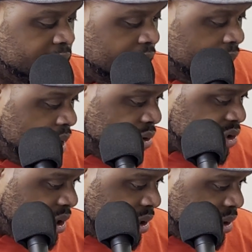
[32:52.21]

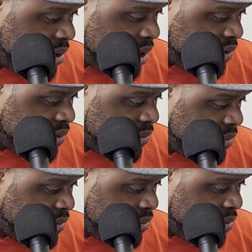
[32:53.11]
Actually, I
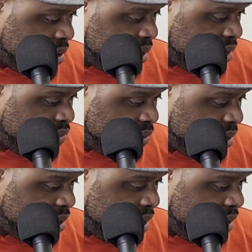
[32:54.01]
think it's one guy.